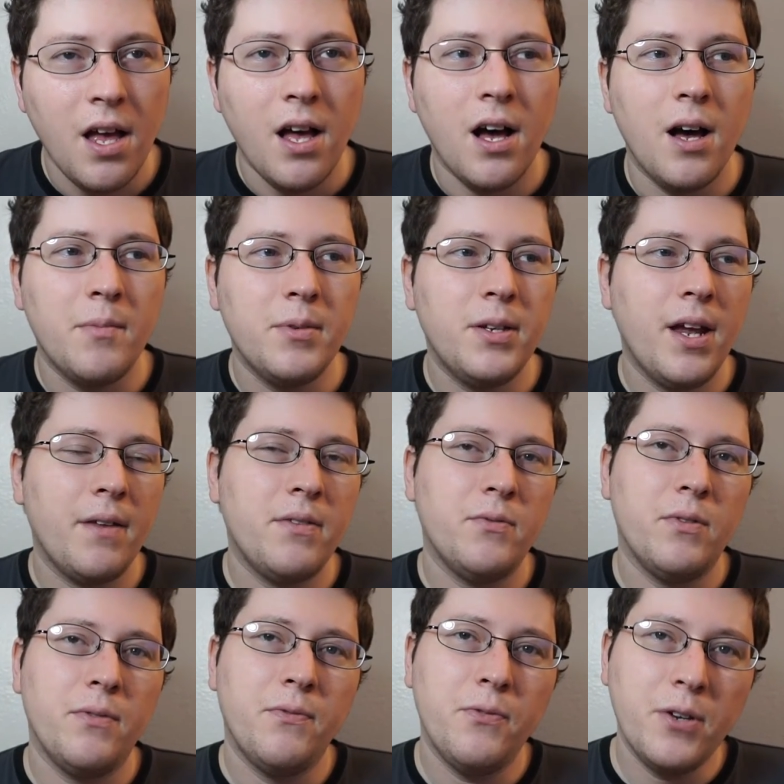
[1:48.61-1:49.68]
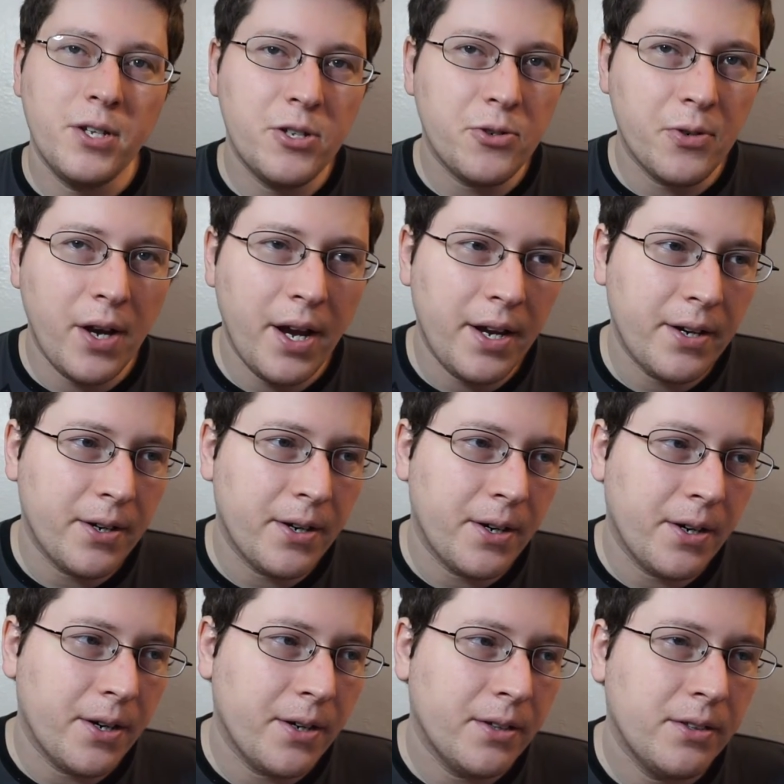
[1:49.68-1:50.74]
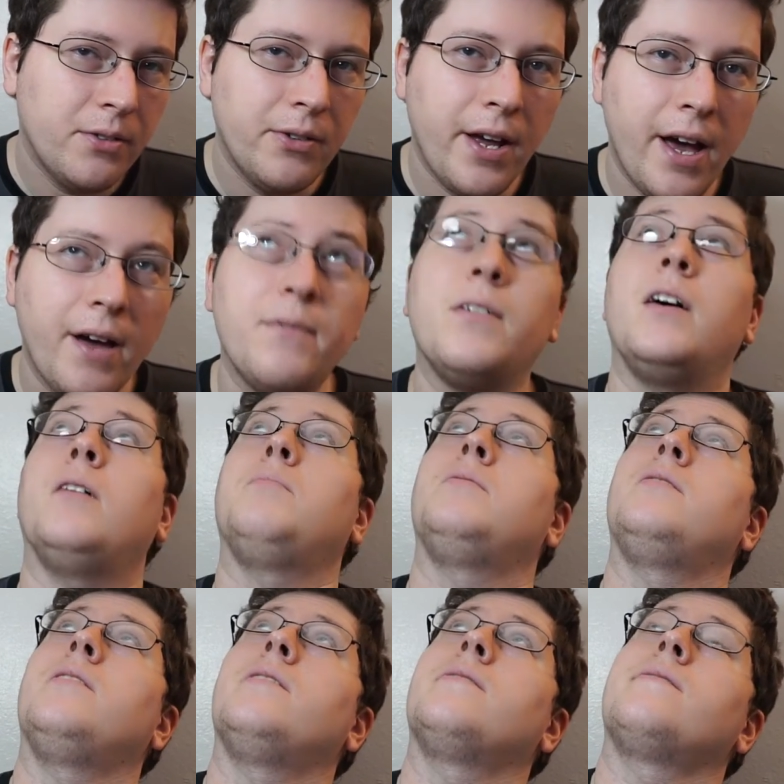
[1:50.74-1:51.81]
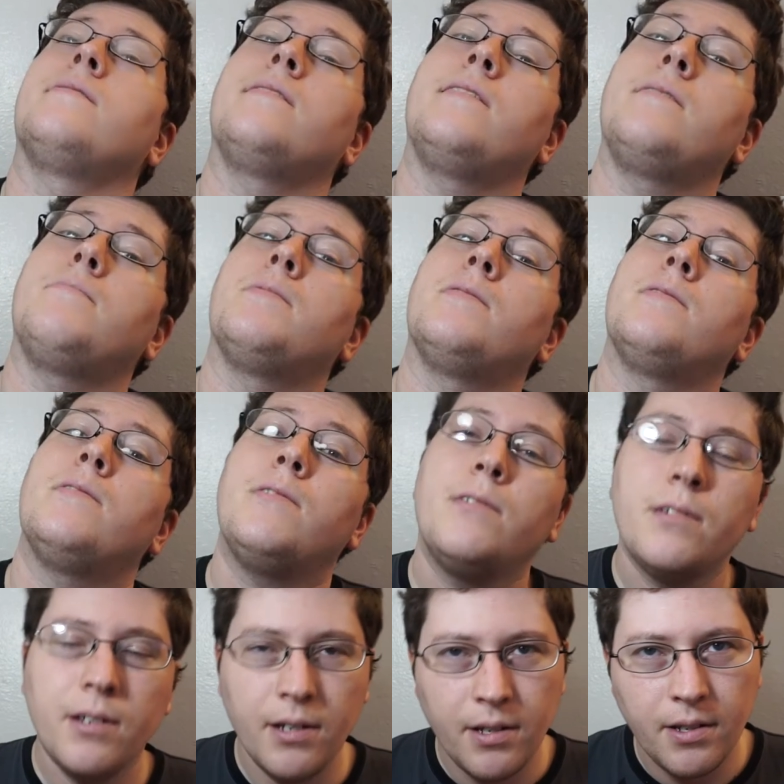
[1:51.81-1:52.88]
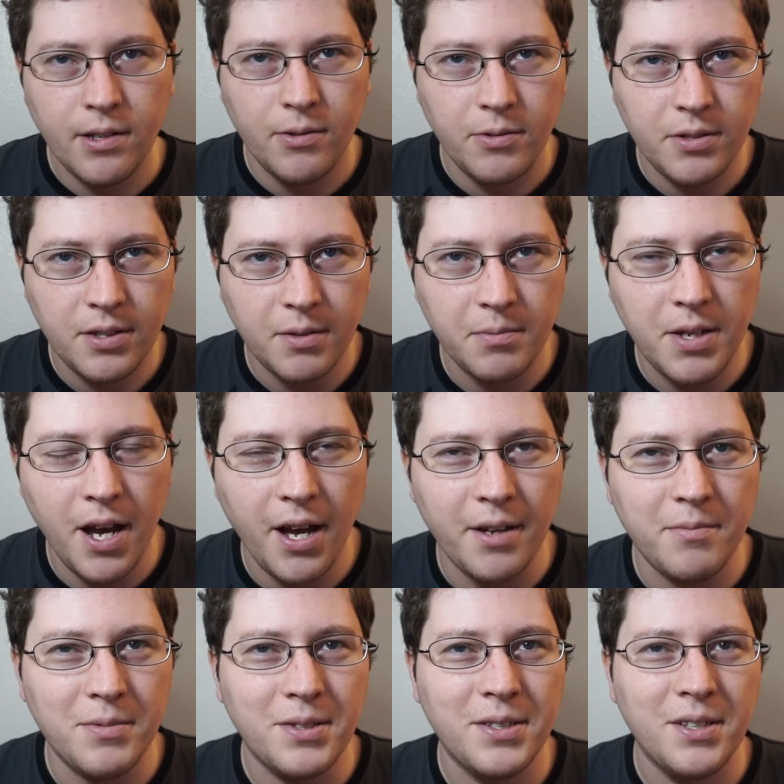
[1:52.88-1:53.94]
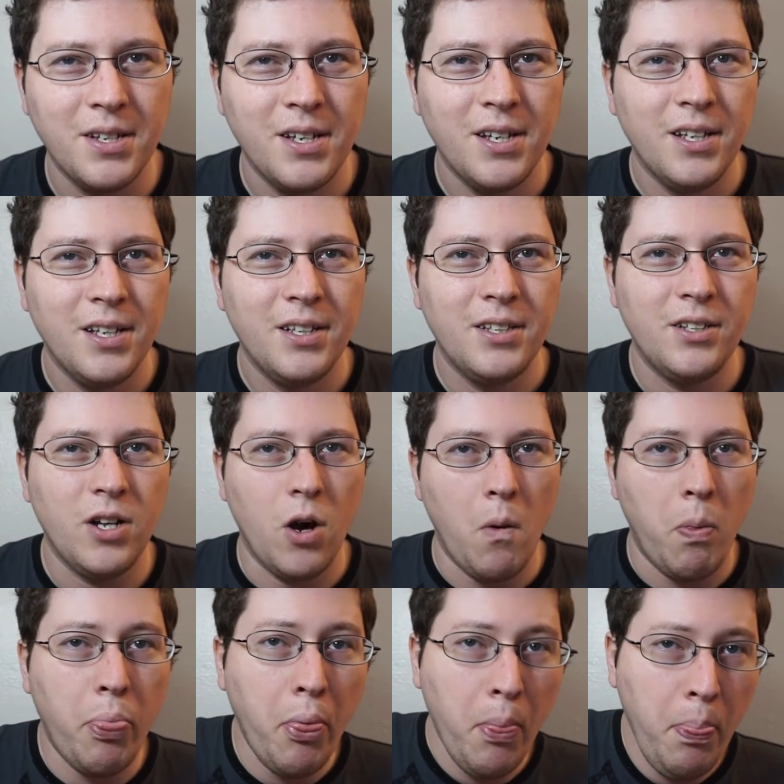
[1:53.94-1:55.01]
Um, you'd have the refrigerator, you'd have upstairs neighbors who'd sometimes, you know,